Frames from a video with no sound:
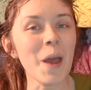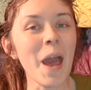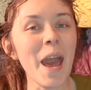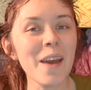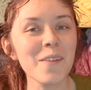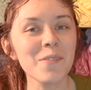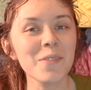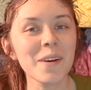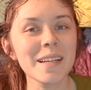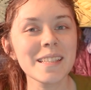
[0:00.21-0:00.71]

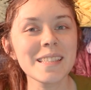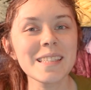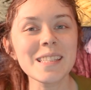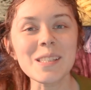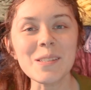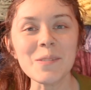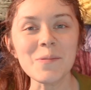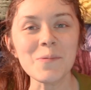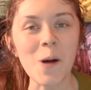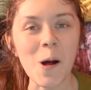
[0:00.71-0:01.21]
Hey
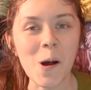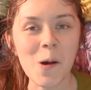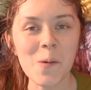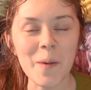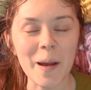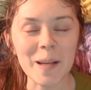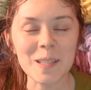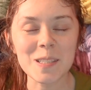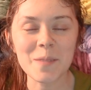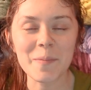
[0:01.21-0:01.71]
friends, welcome
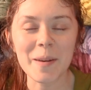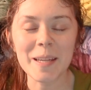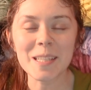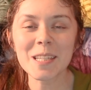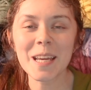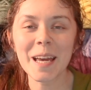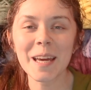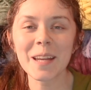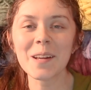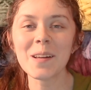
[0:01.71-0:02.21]
back to my
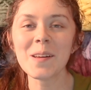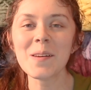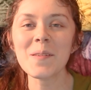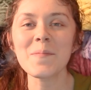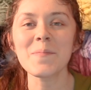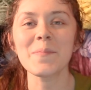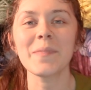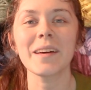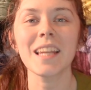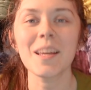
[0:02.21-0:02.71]
channel.
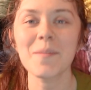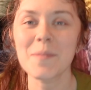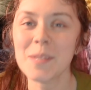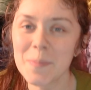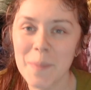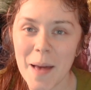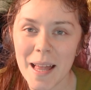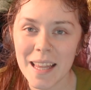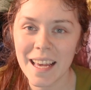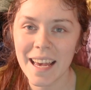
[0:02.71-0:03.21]
My name
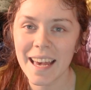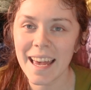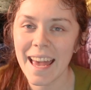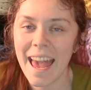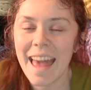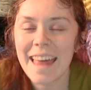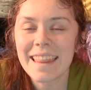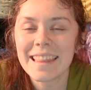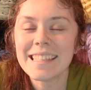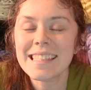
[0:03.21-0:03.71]
is Bella
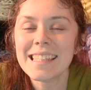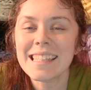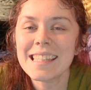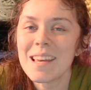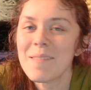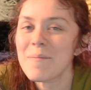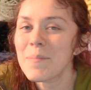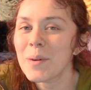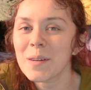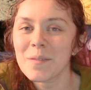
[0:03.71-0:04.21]
and this is
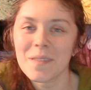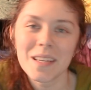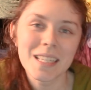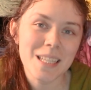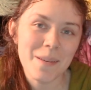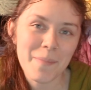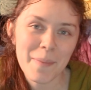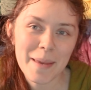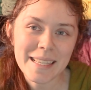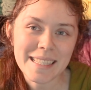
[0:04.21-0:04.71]

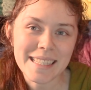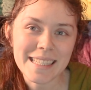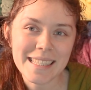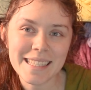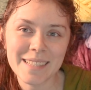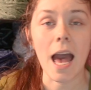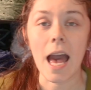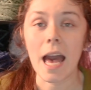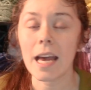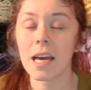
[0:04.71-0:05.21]

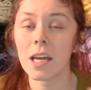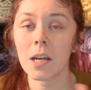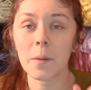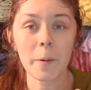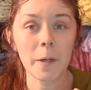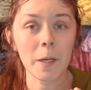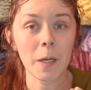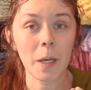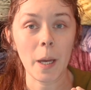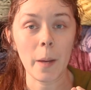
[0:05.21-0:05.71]
Imperfecthippies. I got a
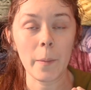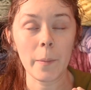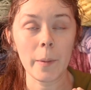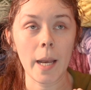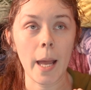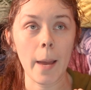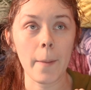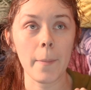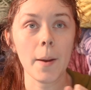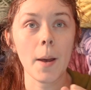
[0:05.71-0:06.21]
market
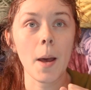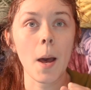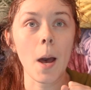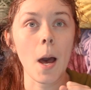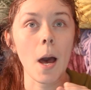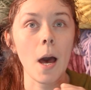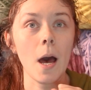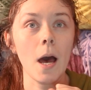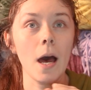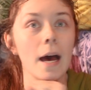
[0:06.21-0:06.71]
coming up
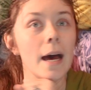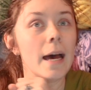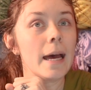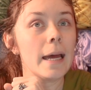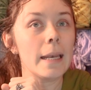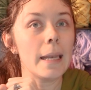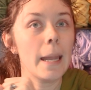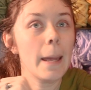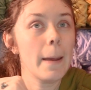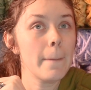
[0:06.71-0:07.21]

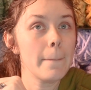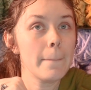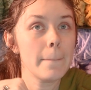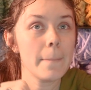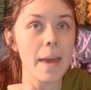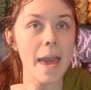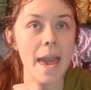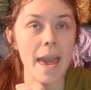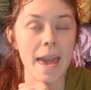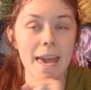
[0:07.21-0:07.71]
on
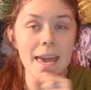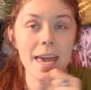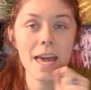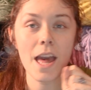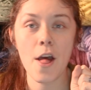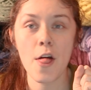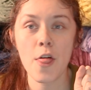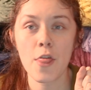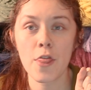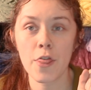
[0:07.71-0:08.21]

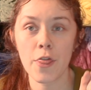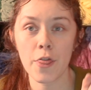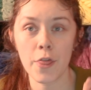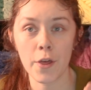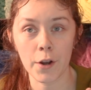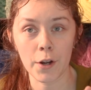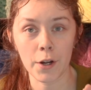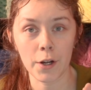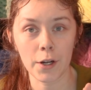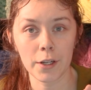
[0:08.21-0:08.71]
May
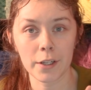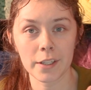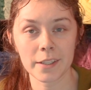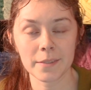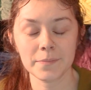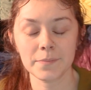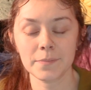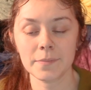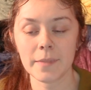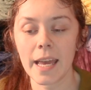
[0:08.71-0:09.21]
3rd.
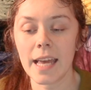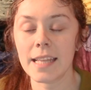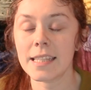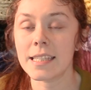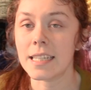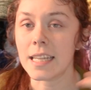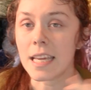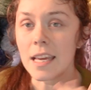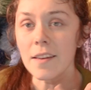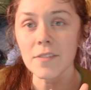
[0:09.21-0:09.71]
It's
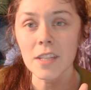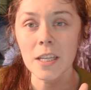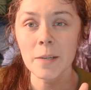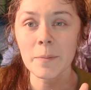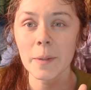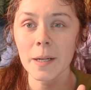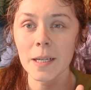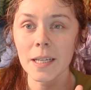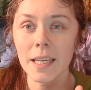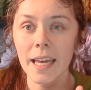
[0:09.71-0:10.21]
an
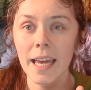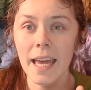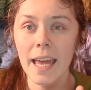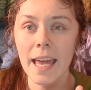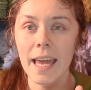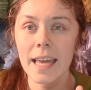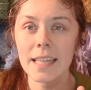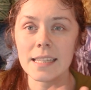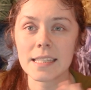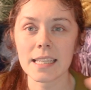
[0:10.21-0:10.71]
evening
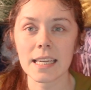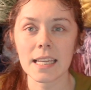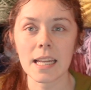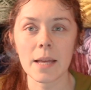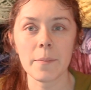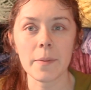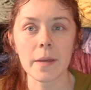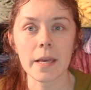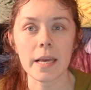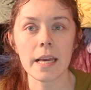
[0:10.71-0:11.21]
market. It's
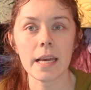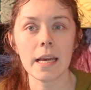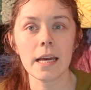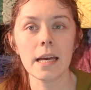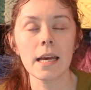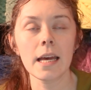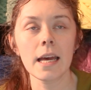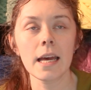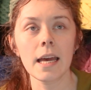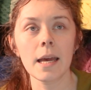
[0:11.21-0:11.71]
gonna be, I
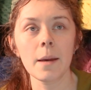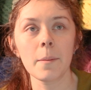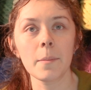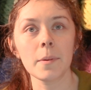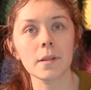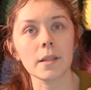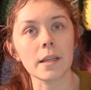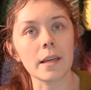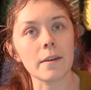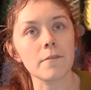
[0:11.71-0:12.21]

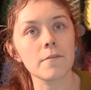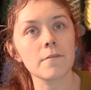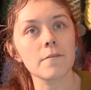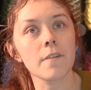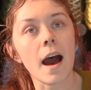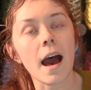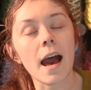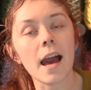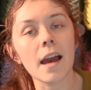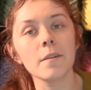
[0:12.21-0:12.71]
believe,
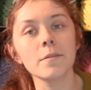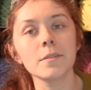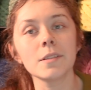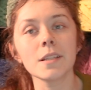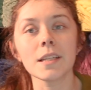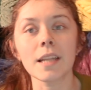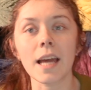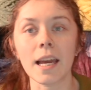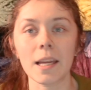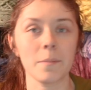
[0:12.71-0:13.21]
5
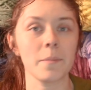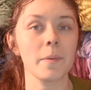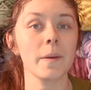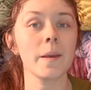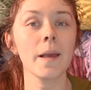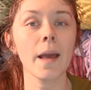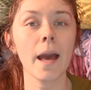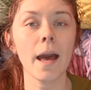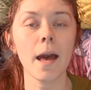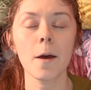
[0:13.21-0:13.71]
to 9
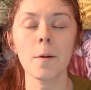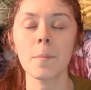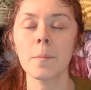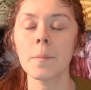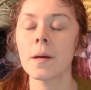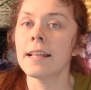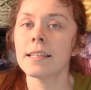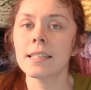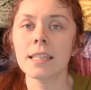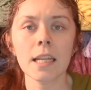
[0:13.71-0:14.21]

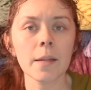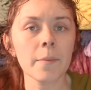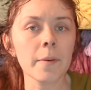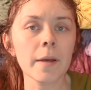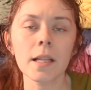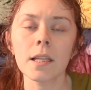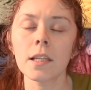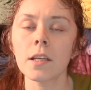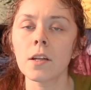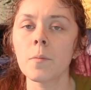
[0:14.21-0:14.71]
p.m. It's gonna be
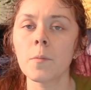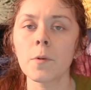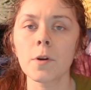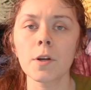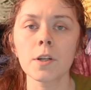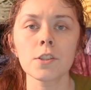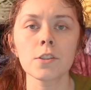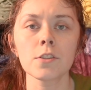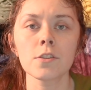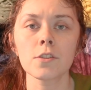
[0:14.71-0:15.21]
a little
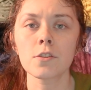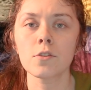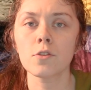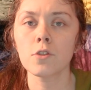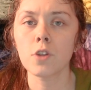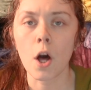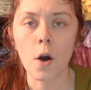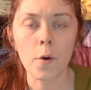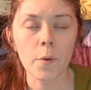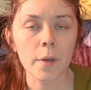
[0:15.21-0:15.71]
more
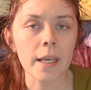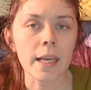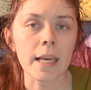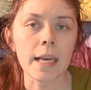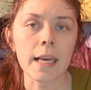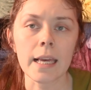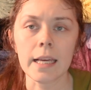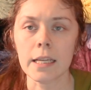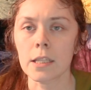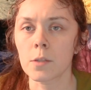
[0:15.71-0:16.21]

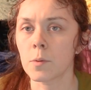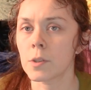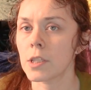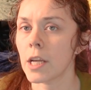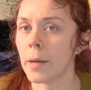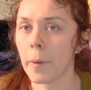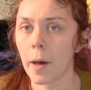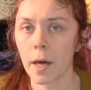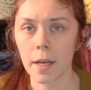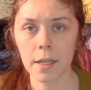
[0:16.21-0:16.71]
low-key, which
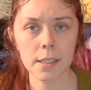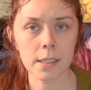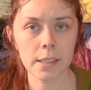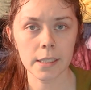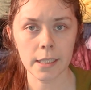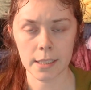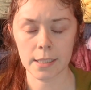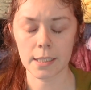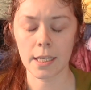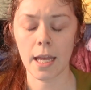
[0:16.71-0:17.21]
I'm
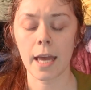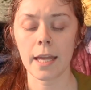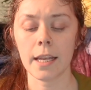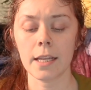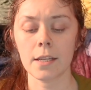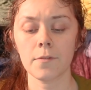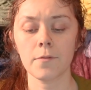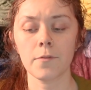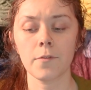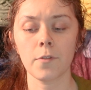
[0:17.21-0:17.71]
honestly
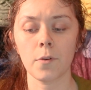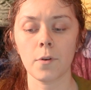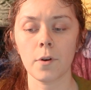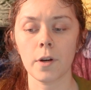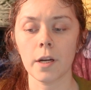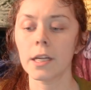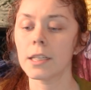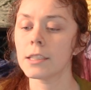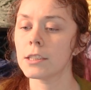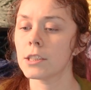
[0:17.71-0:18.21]
excited
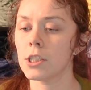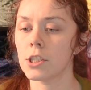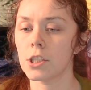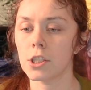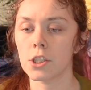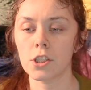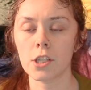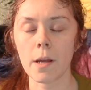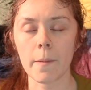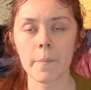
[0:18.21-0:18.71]
for, to
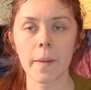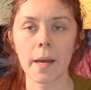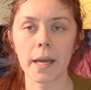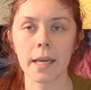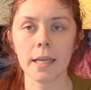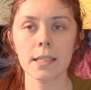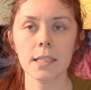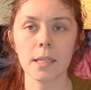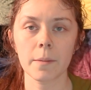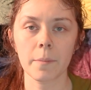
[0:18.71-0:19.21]
just jump
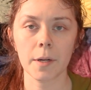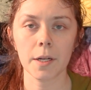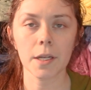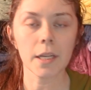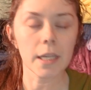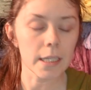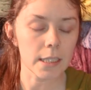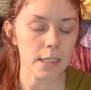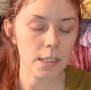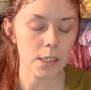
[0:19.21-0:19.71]
back into
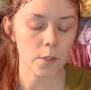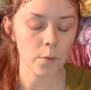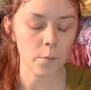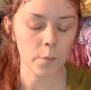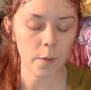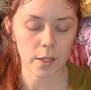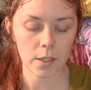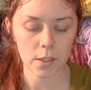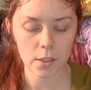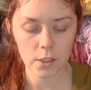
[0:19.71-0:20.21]
markets
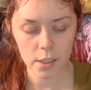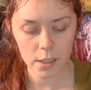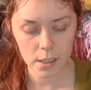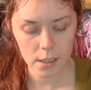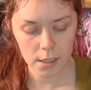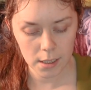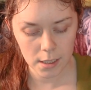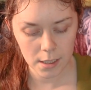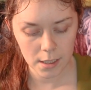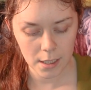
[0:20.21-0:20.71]
with
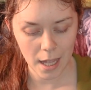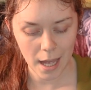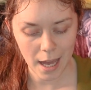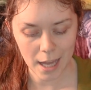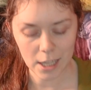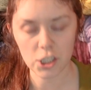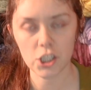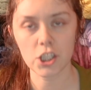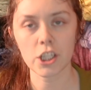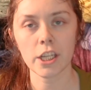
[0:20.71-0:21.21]
just
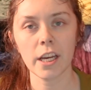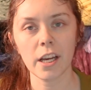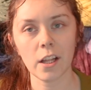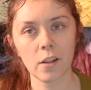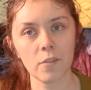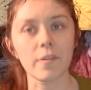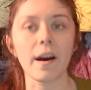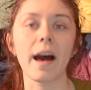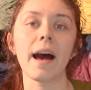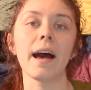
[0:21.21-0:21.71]
a
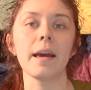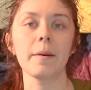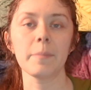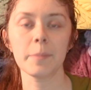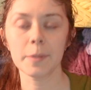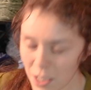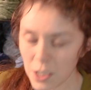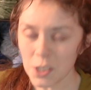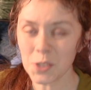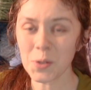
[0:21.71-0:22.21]
chill vibe.
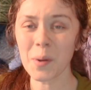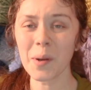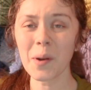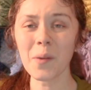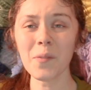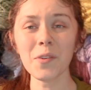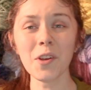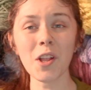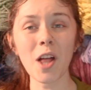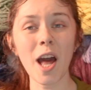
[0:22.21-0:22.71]
So I
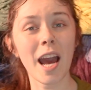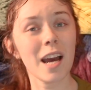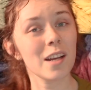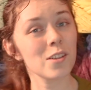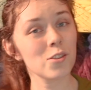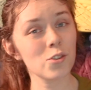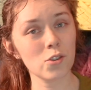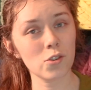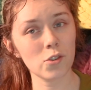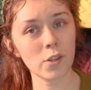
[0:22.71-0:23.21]
don't feel
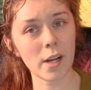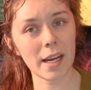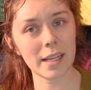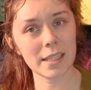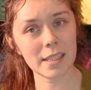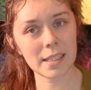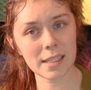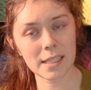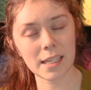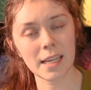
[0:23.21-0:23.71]
as
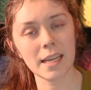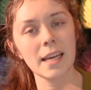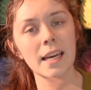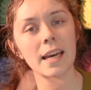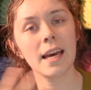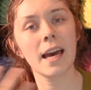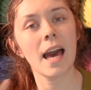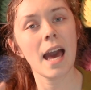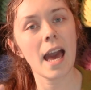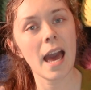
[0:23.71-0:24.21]
stressed
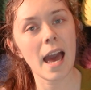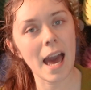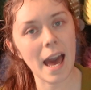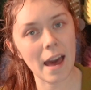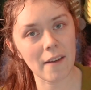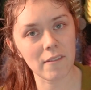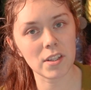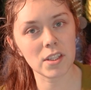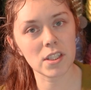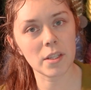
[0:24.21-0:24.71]

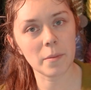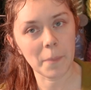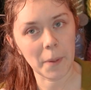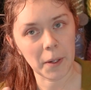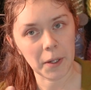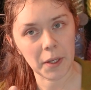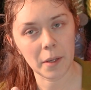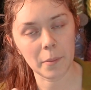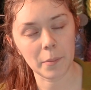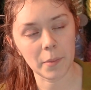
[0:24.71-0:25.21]
having to
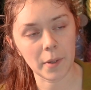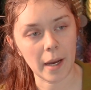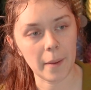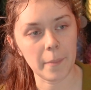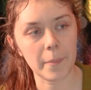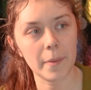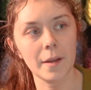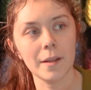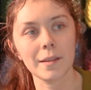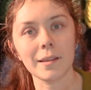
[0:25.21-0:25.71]
market
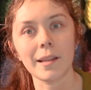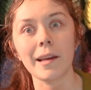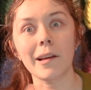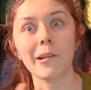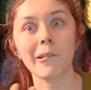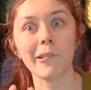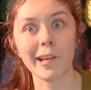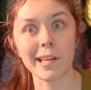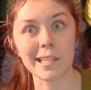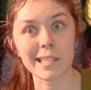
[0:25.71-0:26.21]
prep like
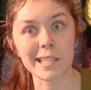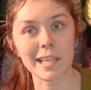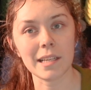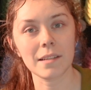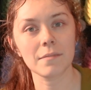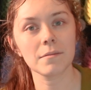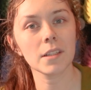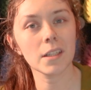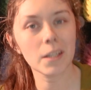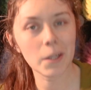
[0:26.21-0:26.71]

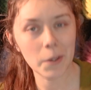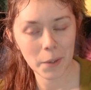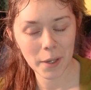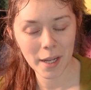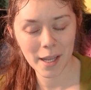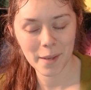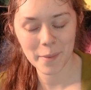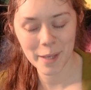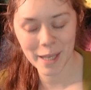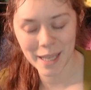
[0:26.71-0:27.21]
crazy. You know what
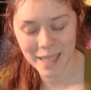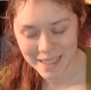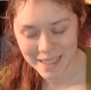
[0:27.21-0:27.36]
I mean?